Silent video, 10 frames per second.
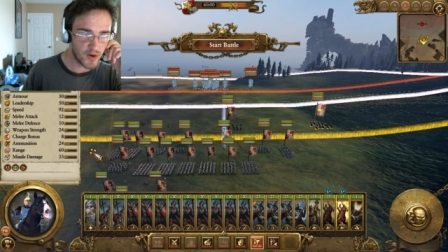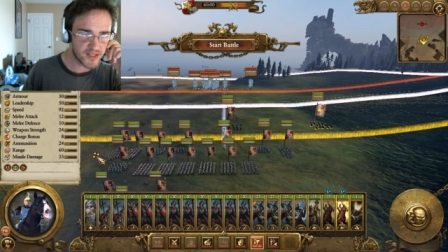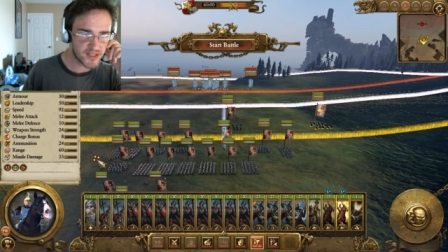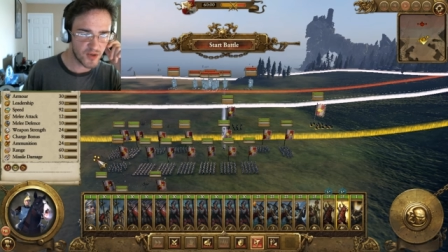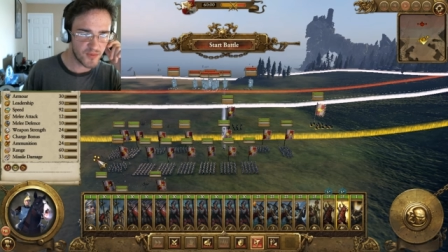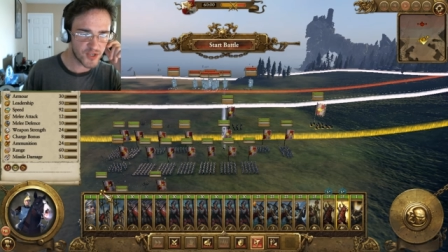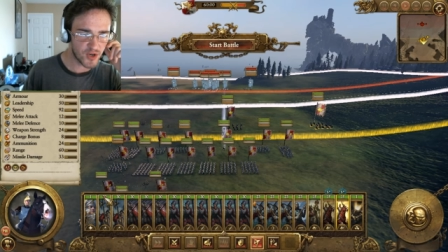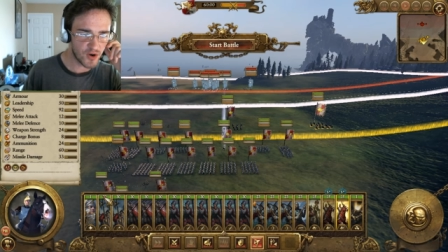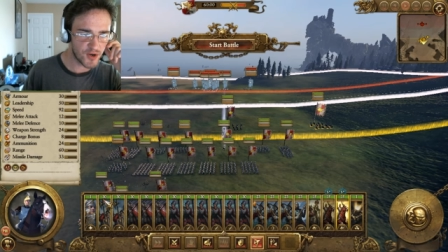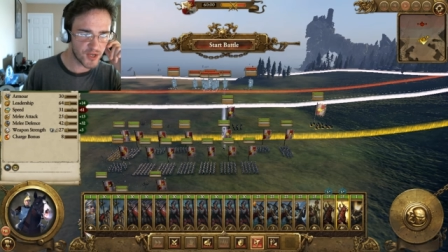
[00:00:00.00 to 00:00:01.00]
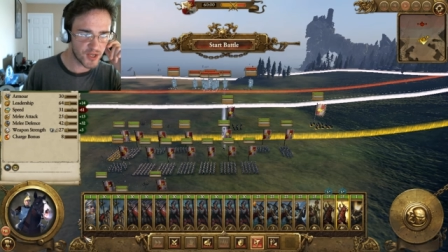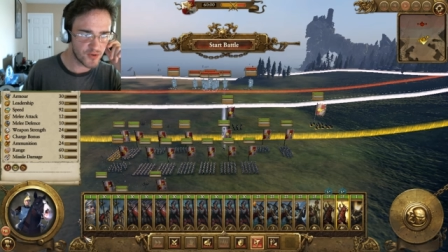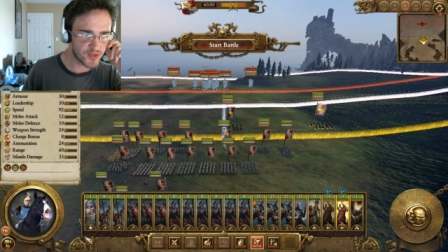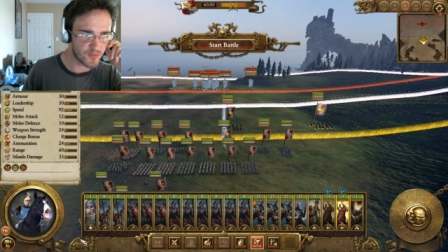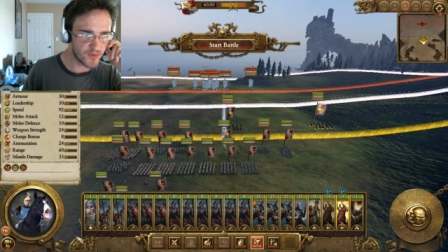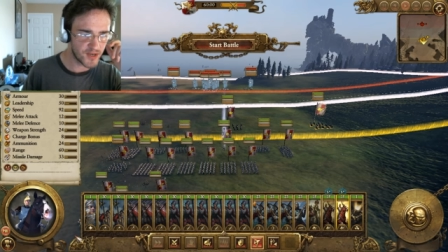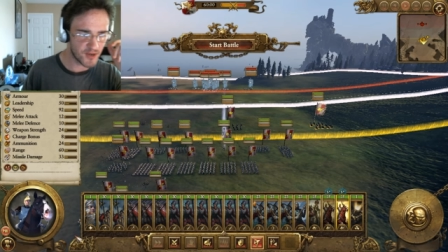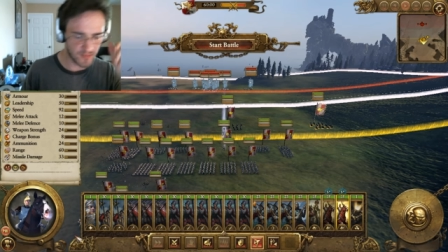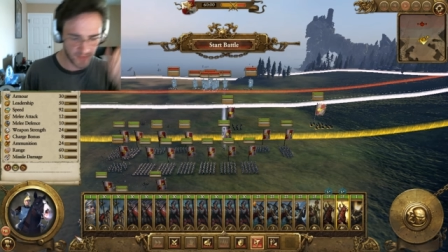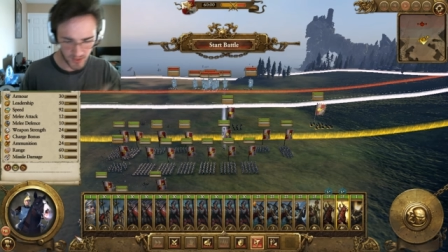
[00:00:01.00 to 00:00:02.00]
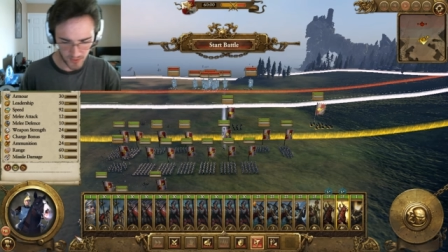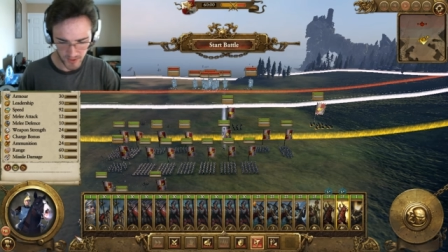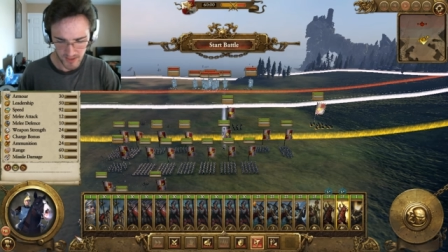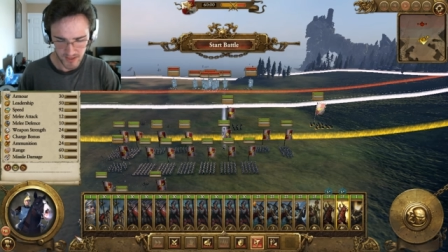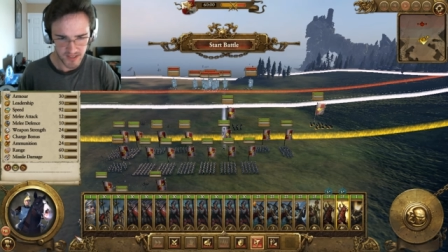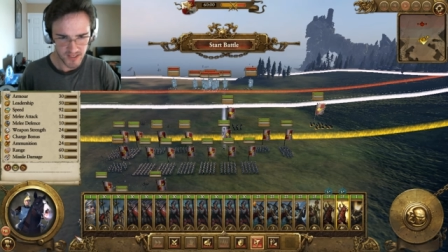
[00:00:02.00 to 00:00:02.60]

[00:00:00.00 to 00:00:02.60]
Oh, it's so much harder to use in windowed mode.